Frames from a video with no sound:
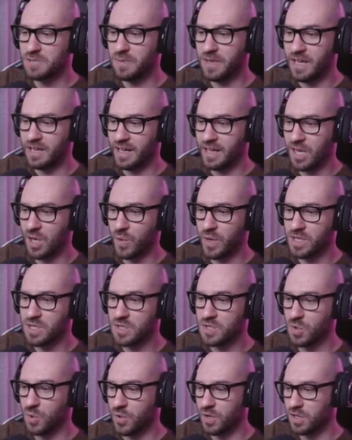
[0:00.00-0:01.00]
playing like a quick
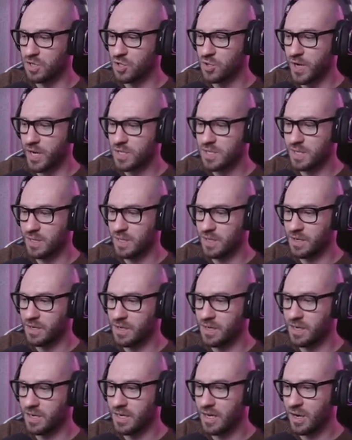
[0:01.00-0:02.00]
tutorial, trying to
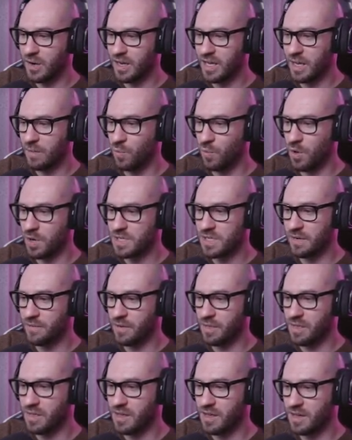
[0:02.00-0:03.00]
learn how the game works and
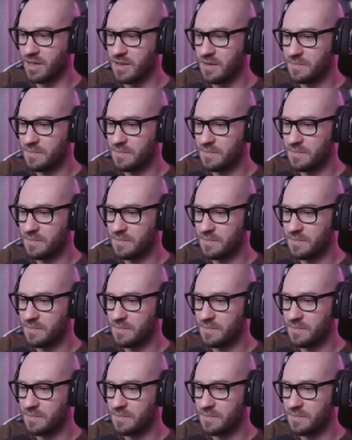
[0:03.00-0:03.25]
everything.